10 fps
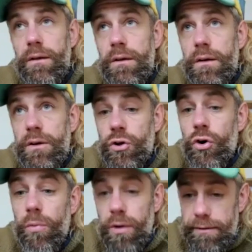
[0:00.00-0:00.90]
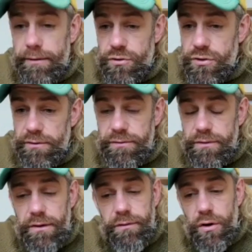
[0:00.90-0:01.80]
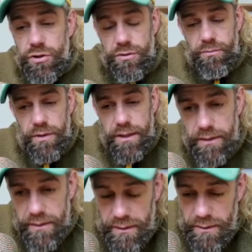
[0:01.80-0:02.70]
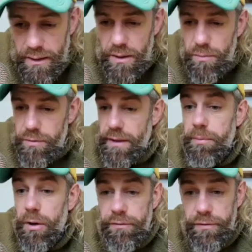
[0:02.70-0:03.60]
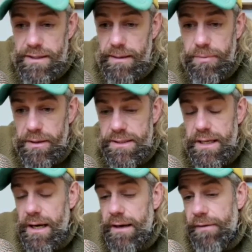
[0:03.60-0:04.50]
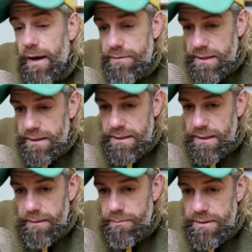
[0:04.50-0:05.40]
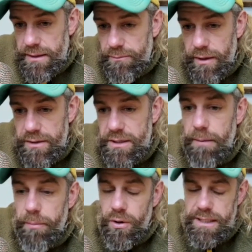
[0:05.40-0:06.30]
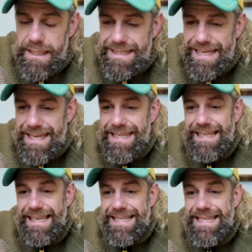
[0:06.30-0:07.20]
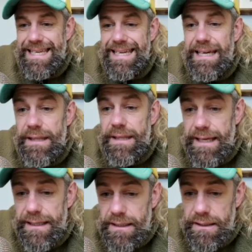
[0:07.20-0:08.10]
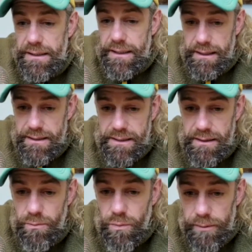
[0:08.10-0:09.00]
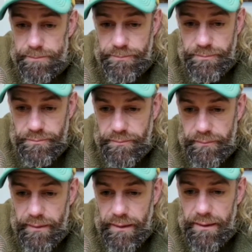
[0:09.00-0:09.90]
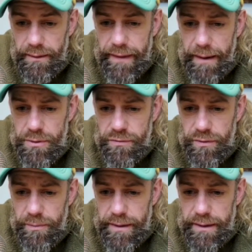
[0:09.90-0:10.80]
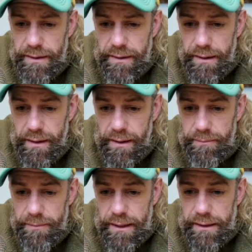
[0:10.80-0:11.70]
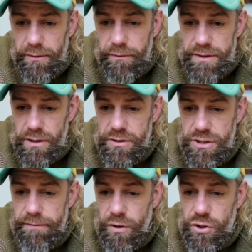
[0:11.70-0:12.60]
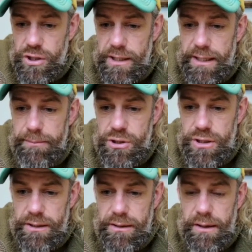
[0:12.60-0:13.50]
normal levels of oxygen within the blood, for example, is 95 to 99%, whereas hypoxic is anything less than 91. That was from the Clinical Physiology Functioning Imaging